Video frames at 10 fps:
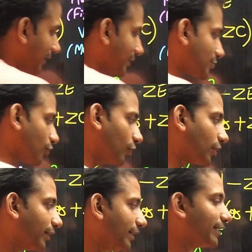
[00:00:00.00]
it is
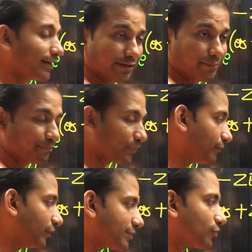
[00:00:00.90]
already ahead?
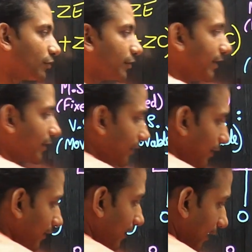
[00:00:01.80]
If it is already
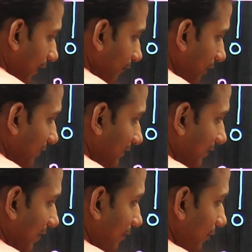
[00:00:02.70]
ahead, it will
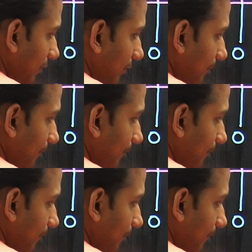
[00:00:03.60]
travel